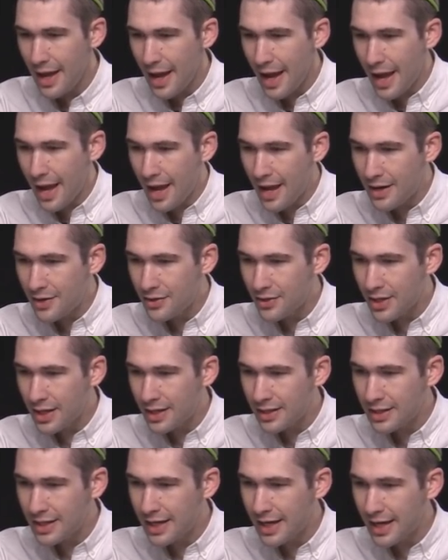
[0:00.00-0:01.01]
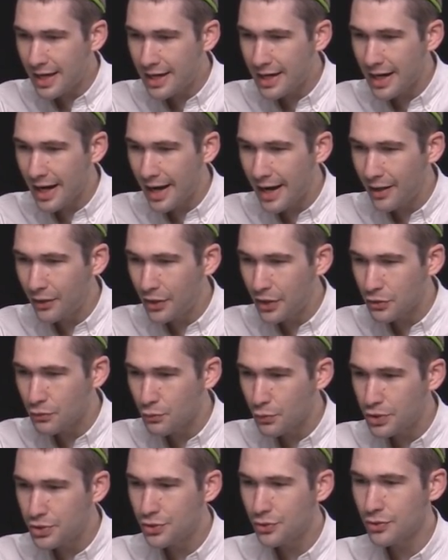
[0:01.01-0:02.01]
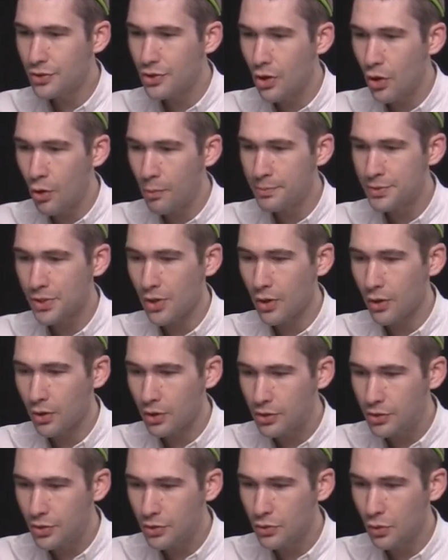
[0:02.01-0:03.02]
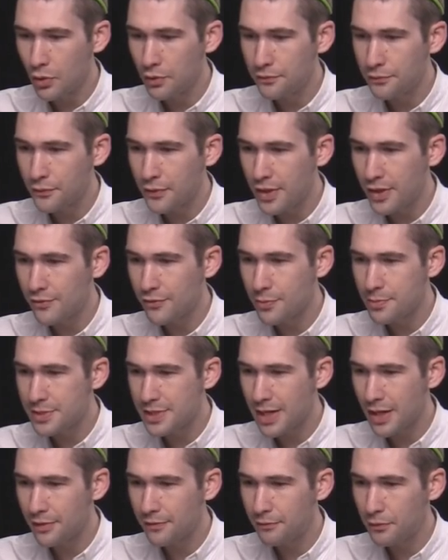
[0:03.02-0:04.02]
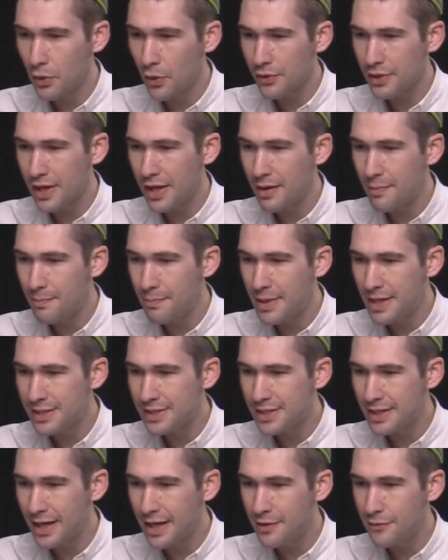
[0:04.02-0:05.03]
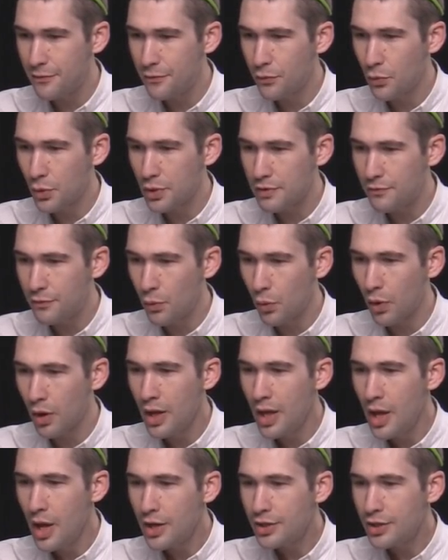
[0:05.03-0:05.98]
and then K Kyle and Richard Combs, our good old friend from South Florida, and Mez944,